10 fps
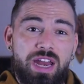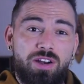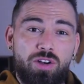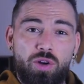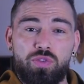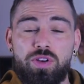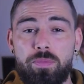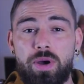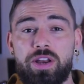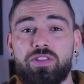and closely
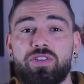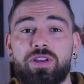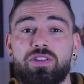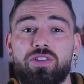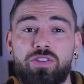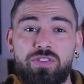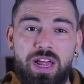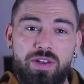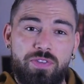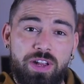monitoring the
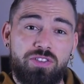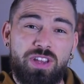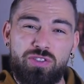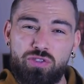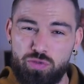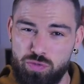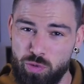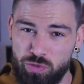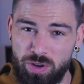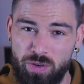side effects is
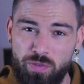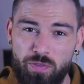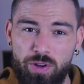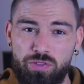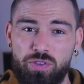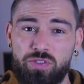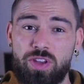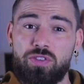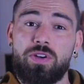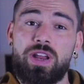crucial for a
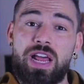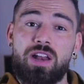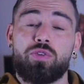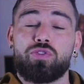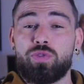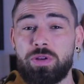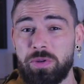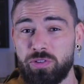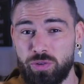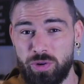successful hair loss
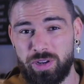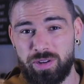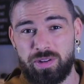treatment journey.